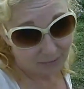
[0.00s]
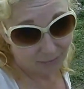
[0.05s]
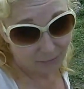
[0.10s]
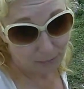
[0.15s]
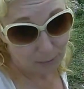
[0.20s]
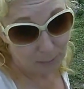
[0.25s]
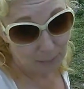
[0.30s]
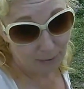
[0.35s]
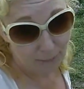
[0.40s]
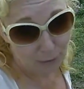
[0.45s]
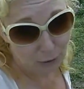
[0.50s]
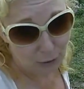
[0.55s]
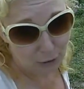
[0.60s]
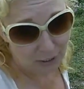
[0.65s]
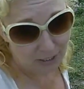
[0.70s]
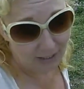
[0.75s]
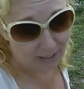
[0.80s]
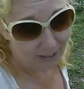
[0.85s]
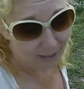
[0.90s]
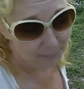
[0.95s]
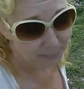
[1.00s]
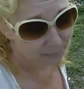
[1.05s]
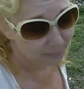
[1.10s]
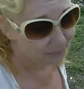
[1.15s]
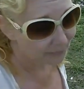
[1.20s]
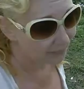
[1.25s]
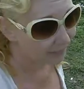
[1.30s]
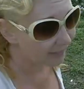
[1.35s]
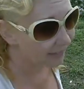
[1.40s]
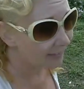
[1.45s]
for my first time.
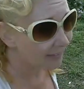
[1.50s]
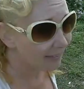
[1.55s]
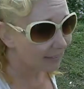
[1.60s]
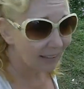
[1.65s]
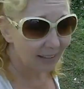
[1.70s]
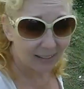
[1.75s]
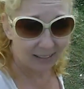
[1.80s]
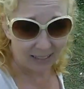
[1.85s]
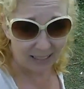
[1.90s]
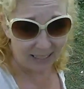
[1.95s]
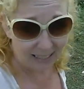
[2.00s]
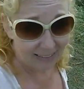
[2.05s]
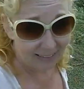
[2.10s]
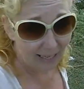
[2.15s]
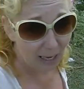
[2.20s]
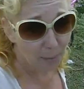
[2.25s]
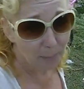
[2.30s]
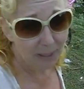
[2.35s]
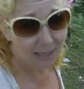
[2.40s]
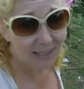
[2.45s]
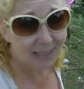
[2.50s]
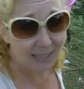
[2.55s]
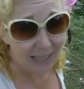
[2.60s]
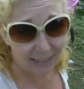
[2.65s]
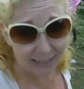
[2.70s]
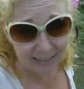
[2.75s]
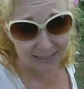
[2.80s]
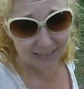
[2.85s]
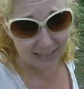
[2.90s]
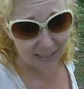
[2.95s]
Now my
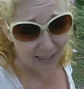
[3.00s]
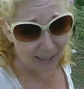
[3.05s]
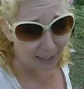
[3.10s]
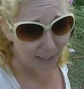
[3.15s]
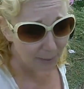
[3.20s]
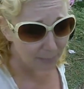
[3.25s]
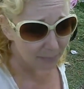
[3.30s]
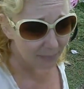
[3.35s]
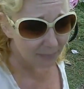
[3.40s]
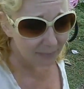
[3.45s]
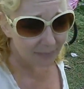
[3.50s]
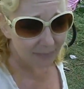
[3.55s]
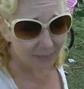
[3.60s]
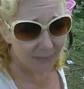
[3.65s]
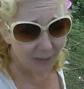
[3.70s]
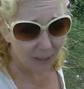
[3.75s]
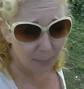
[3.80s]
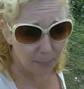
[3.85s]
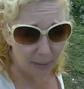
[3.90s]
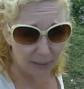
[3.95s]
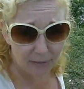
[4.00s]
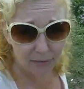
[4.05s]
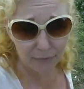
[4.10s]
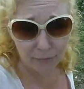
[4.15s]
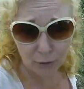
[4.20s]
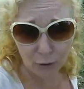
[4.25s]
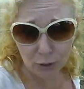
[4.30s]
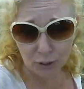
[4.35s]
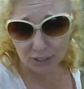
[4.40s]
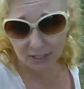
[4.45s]
second time. I made the
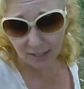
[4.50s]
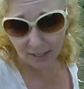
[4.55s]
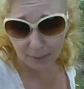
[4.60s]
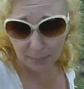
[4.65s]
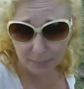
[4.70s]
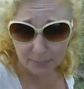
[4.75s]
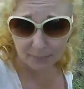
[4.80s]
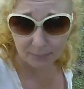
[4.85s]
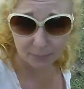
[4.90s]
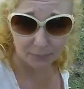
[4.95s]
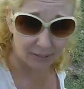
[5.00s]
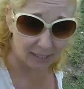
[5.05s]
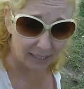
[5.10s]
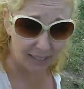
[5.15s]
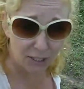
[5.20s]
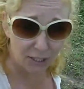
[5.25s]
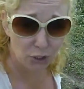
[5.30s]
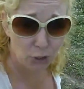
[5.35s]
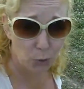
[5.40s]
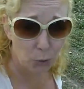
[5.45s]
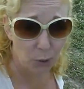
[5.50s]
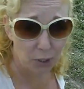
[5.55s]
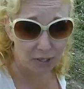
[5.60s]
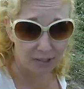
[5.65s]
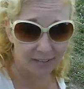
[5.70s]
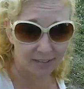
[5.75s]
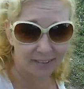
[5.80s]
first time kind of short.